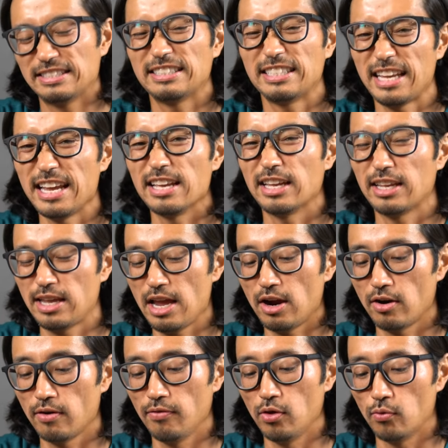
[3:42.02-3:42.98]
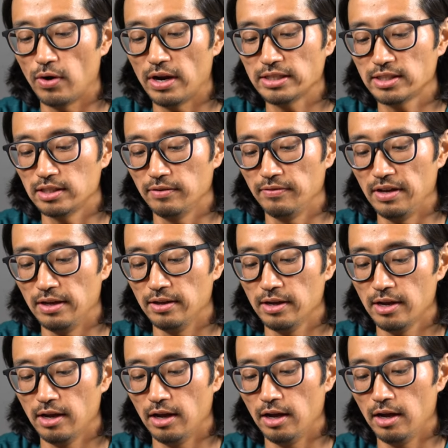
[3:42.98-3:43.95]
take care of the rest of it
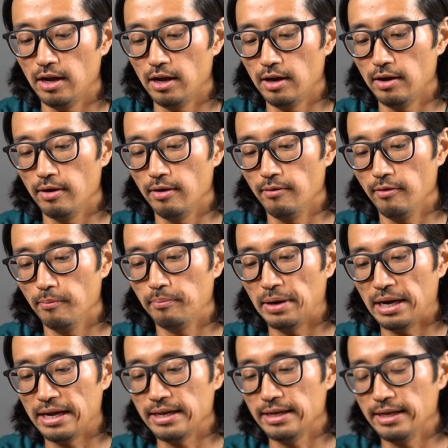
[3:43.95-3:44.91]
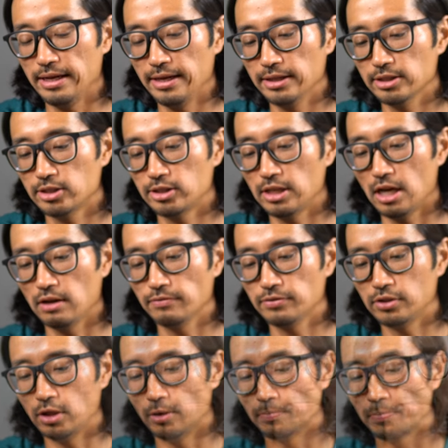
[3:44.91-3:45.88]
by itself.
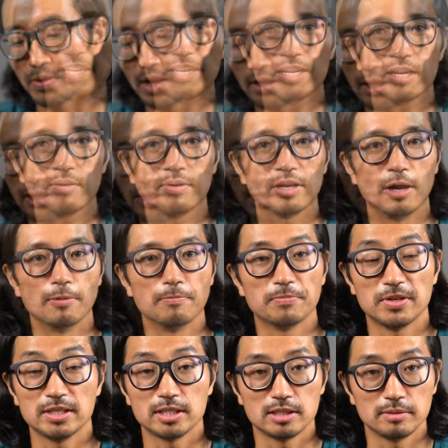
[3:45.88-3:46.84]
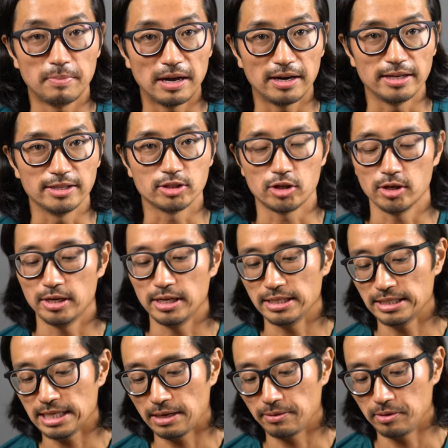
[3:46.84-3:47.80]
So here we go. This is about as good
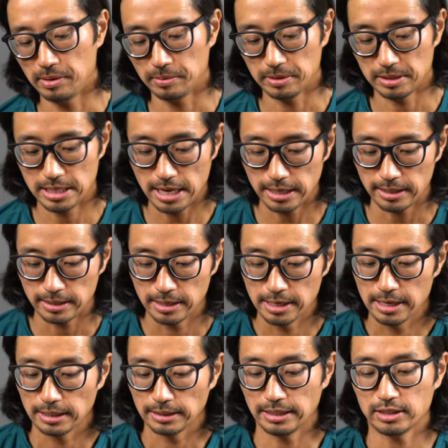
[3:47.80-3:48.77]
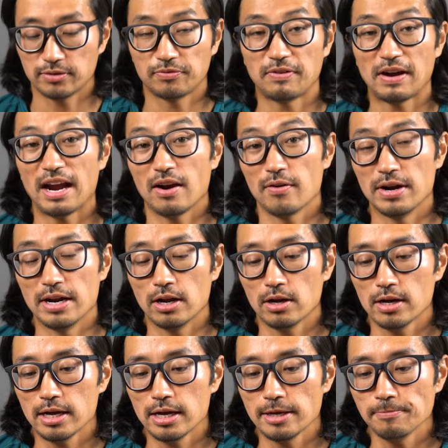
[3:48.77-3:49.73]
as I'm gonna be able to get it. Let's fire it
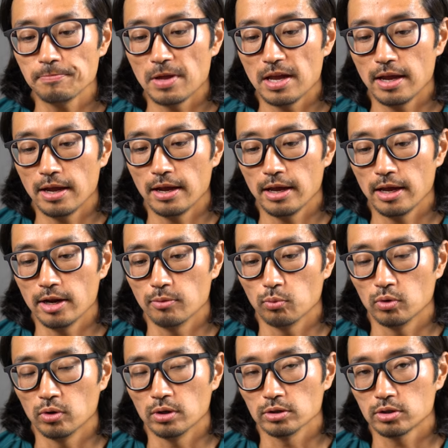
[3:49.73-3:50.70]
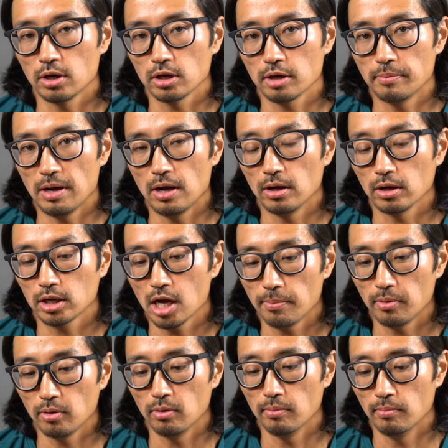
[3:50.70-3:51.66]
on and we'll talk about a
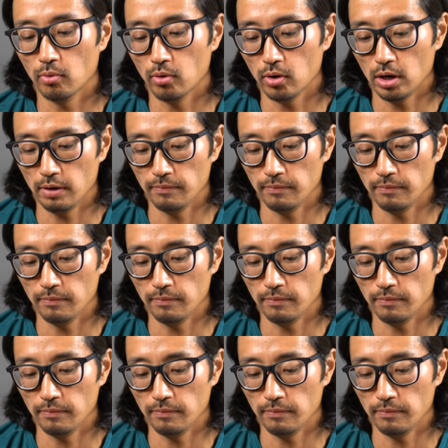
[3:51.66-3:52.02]
couple more